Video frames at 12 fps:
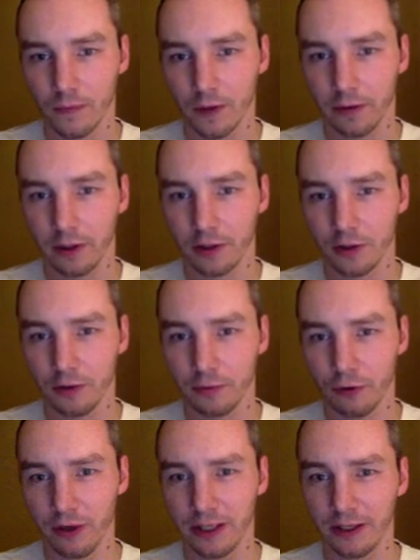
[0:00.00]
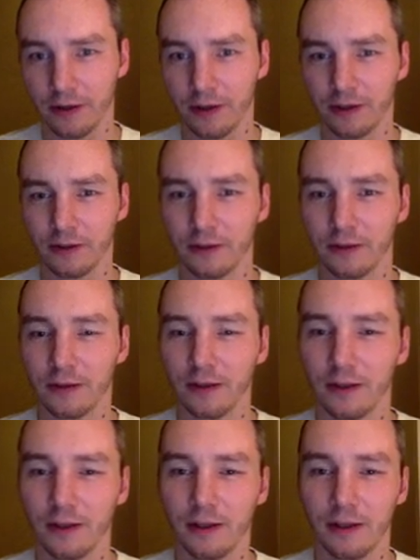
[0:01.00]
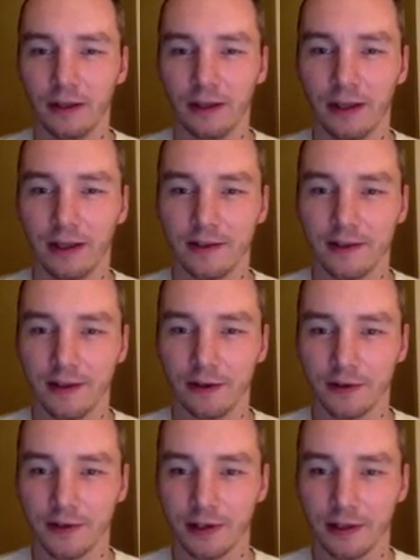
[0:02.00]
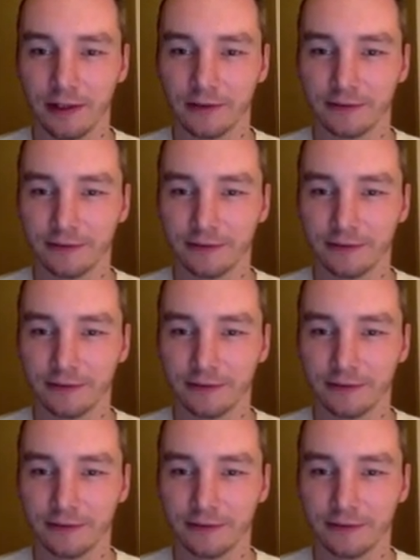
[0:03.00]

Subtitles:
Oh, I can shoot them directly, couldn't I? Yeah, see, they got stuck now.